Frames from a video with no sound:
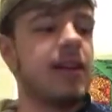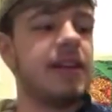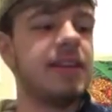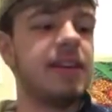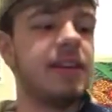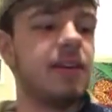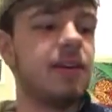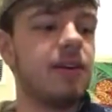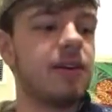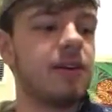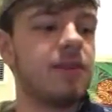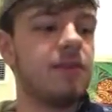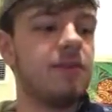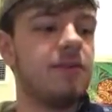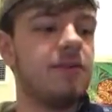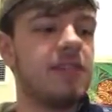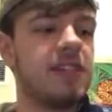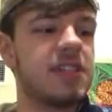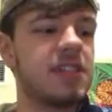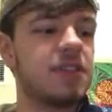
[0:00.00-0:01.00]
In the article
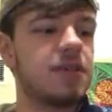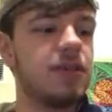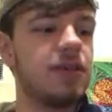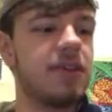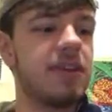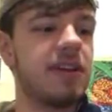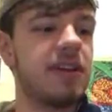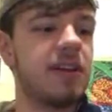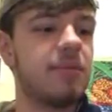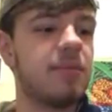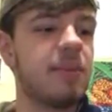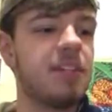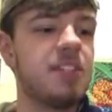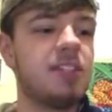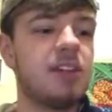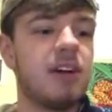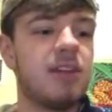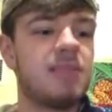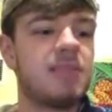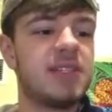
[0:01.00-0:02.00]
Physical Therapy
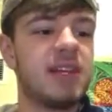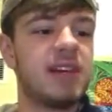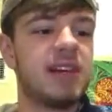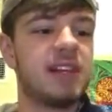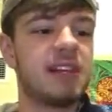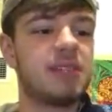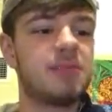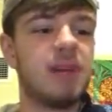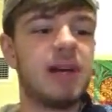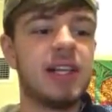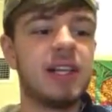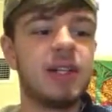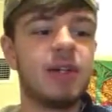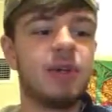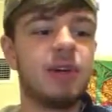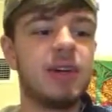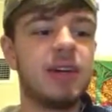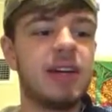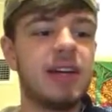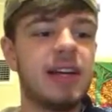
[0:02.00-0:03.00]
Job Settings by
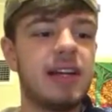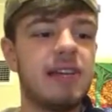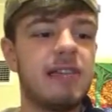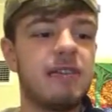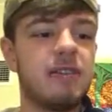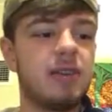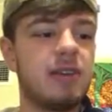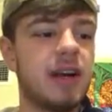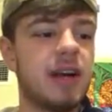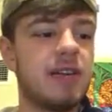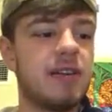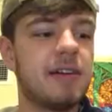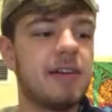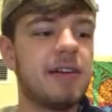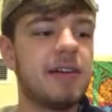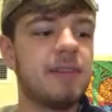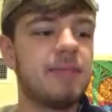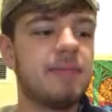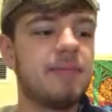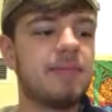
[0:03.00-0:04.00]
Laura
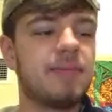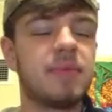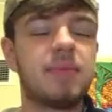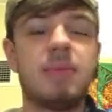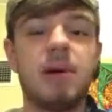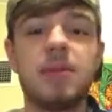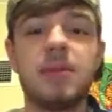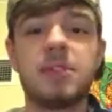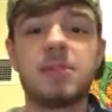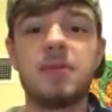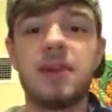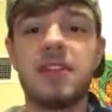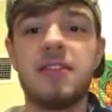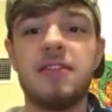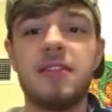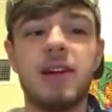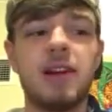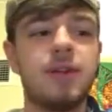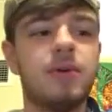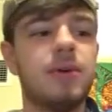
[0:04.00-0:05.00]
Inverarity, published by the
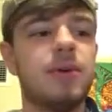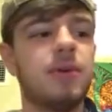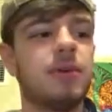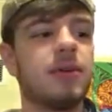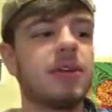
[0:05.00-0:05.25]
Very Well